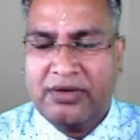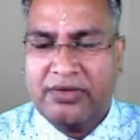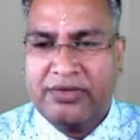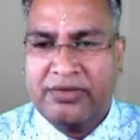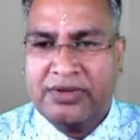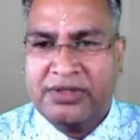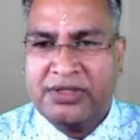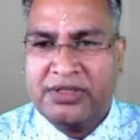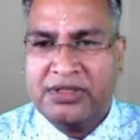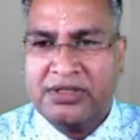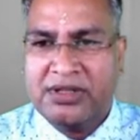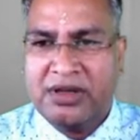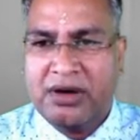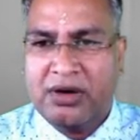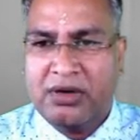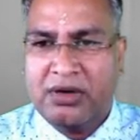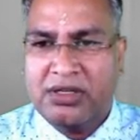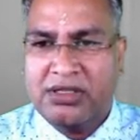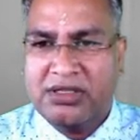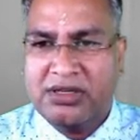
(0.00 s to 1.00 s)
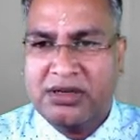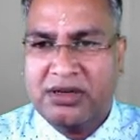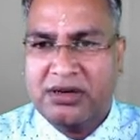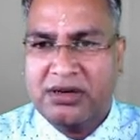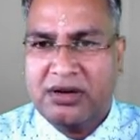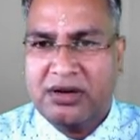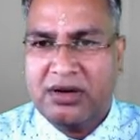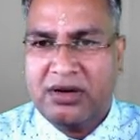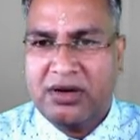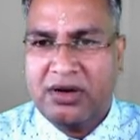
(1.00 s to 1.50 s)
which is the origin
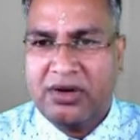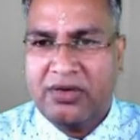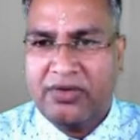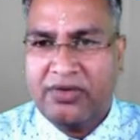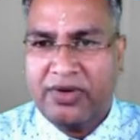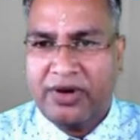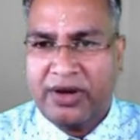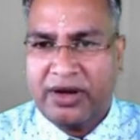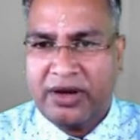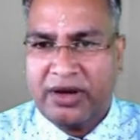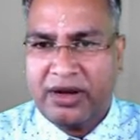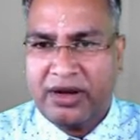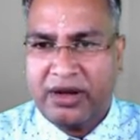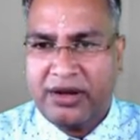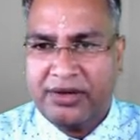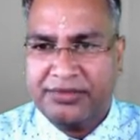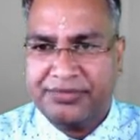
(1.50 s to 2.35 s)
of a tree,